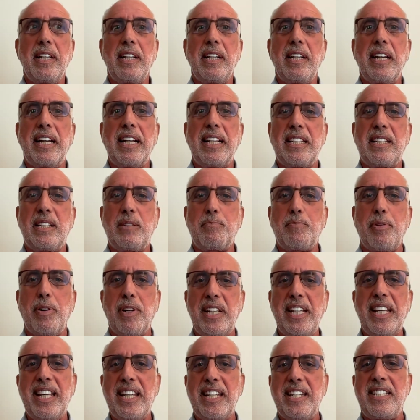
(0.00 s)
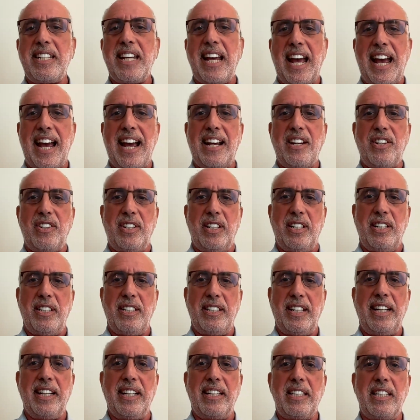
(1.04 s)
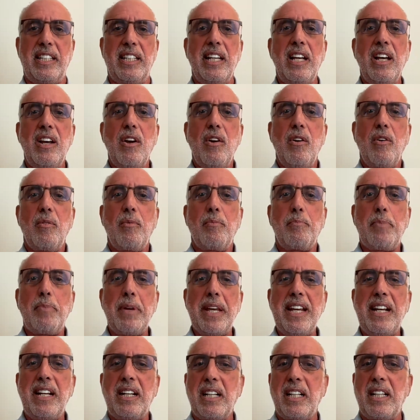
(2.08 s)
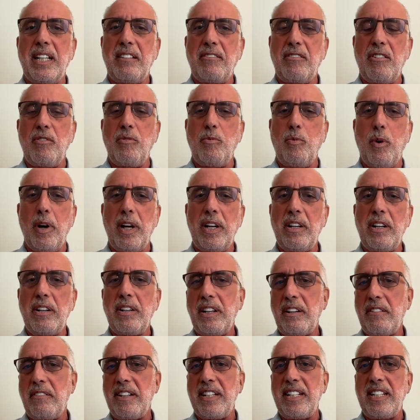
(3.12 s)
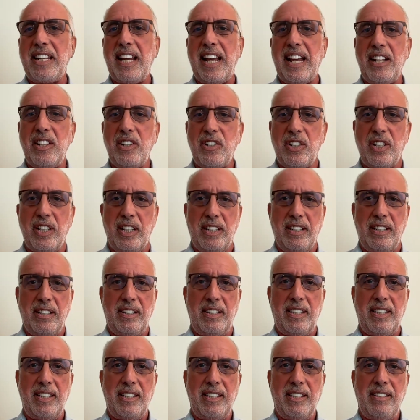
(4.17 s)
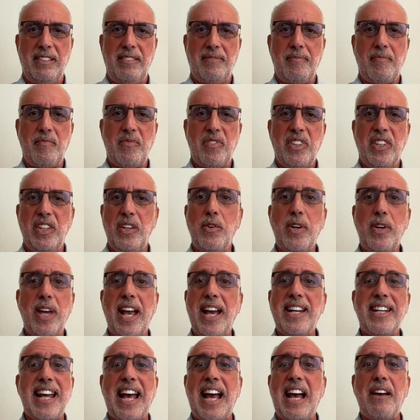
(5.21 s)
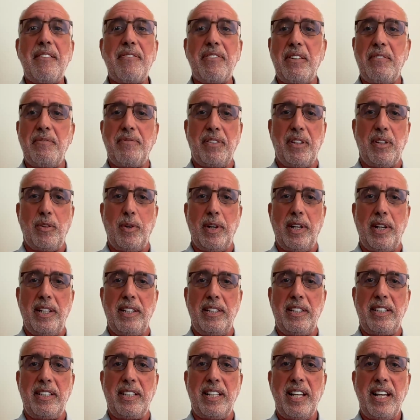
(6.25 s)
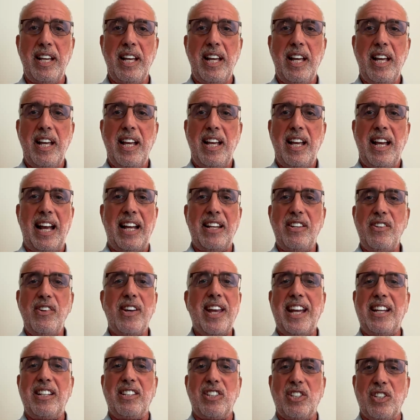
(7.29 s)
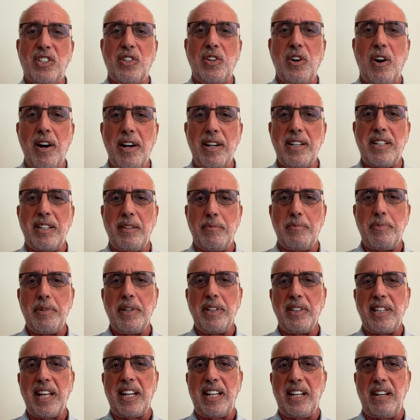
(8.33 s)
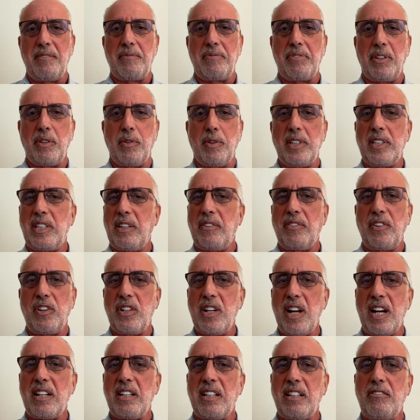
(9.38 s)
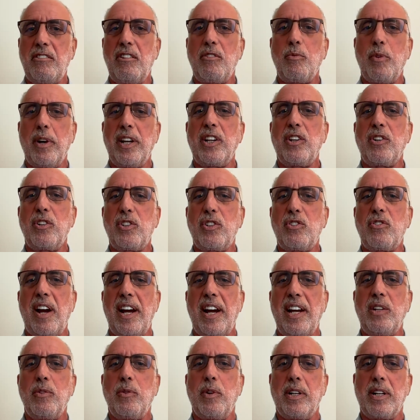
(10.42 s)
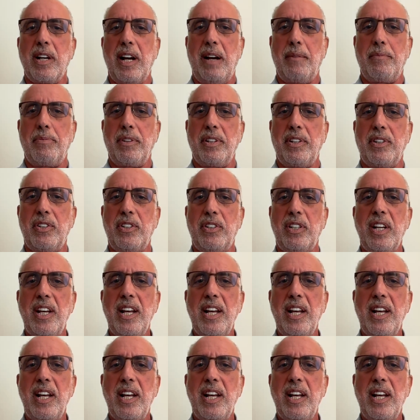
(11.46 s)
It's putting it into action. It's being clear on what are your intentions. You can't have influence and you can't start to build that influence if you're not clear on what you're trying to accomplish.